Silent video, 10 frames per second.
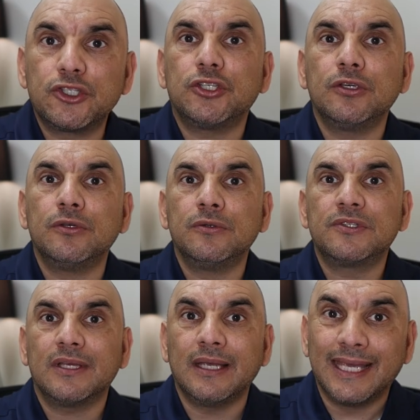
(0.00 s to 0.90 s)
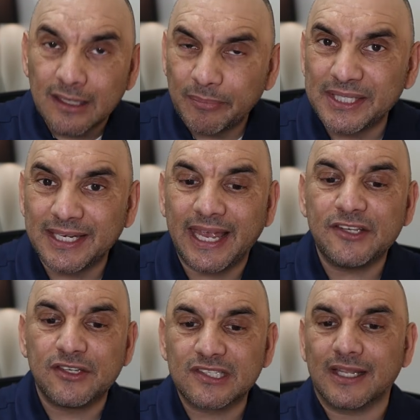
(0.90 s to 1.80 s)
to choose independent
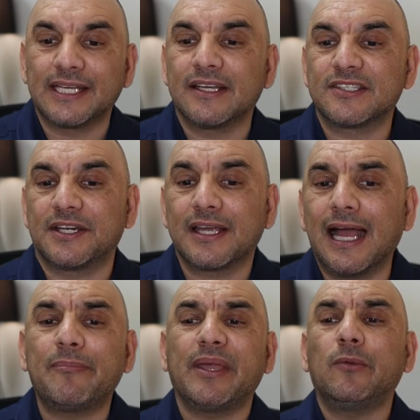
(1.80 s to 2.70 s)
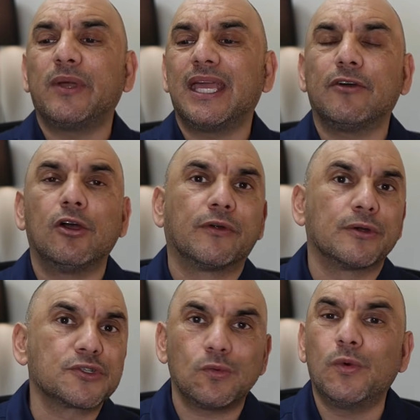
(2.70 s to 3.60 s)
agents like us at Agape. We have
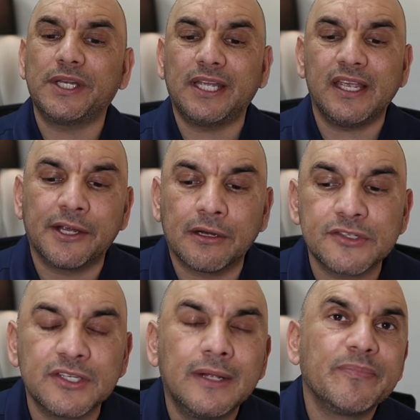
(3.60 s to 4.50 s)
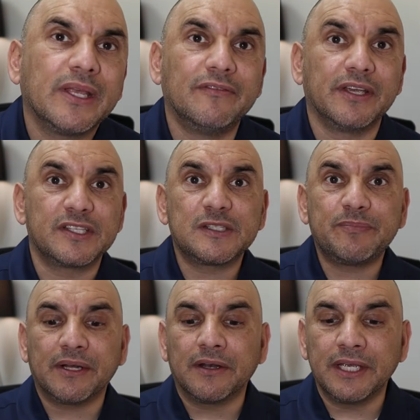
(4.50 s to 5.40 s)
over 20 years of
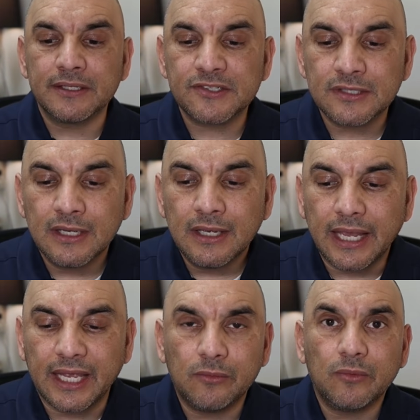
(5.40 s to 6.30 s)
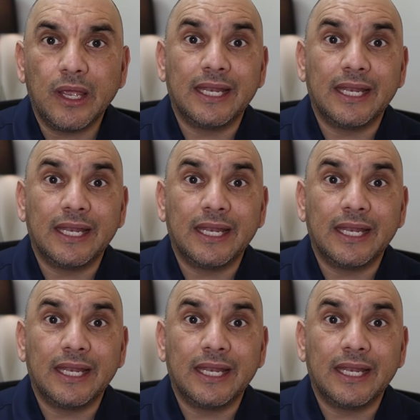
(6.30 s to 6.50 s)
experience. And